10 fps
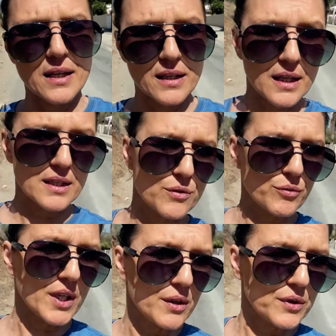then it gets
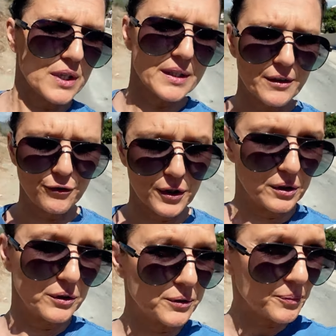really, really
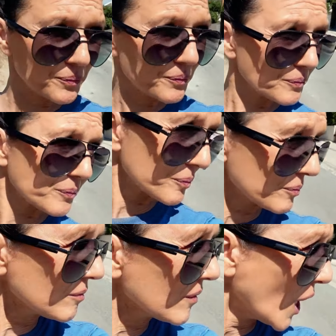difficult.
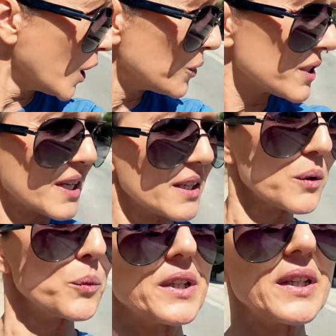Oh, it's
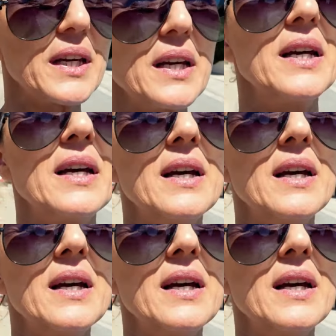getting windy.